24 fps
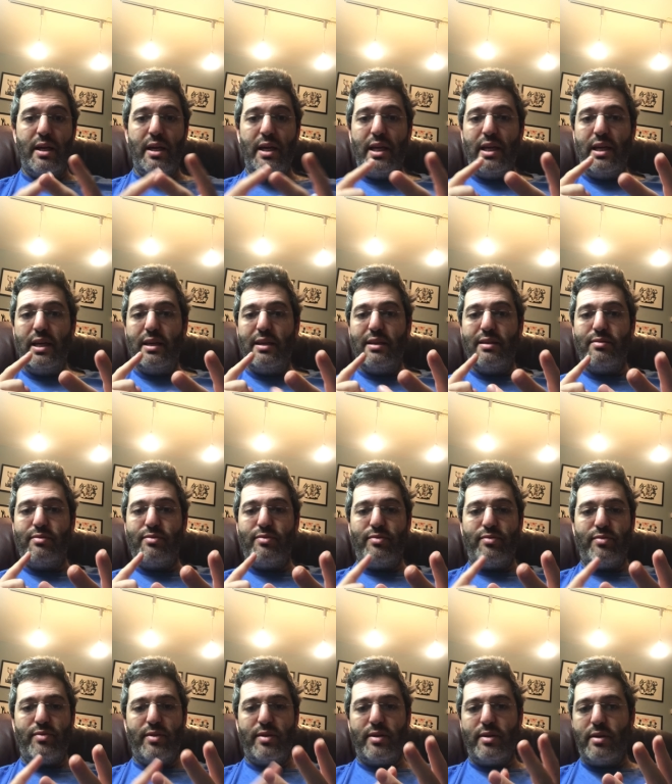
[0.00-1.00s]

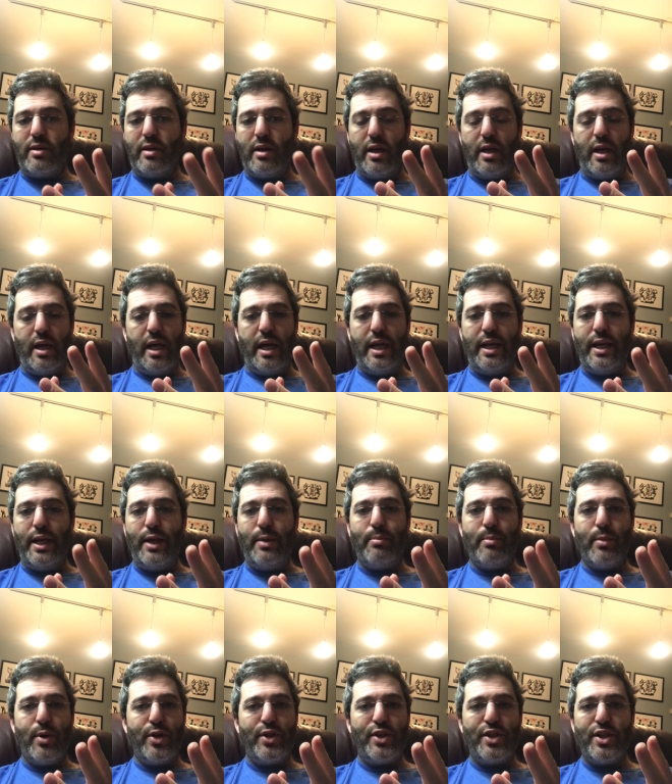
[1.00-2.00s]
If an
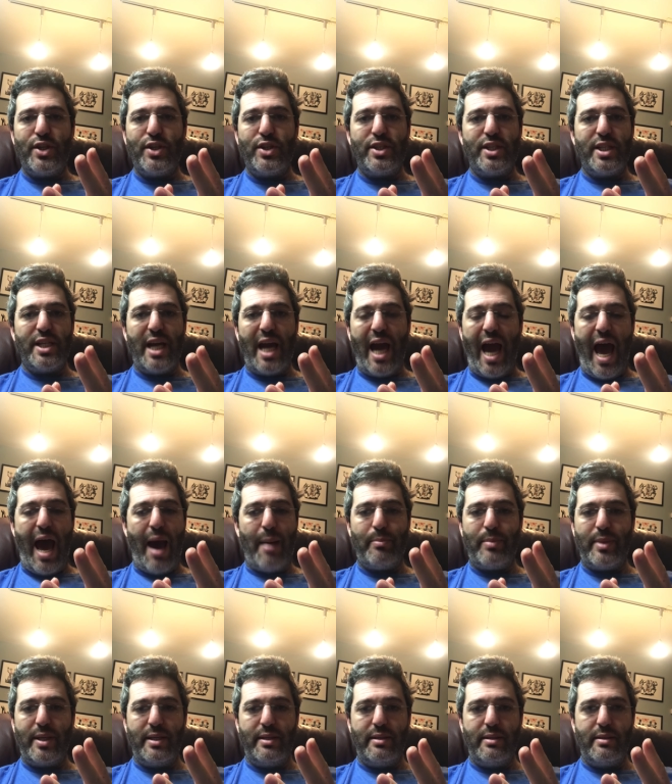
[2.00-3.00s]
emergency
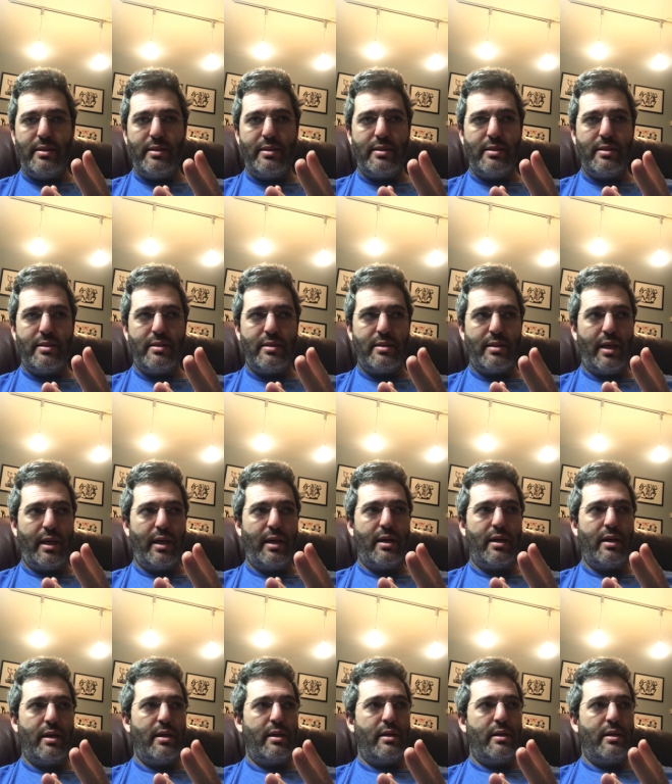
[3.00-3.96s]
happens, like,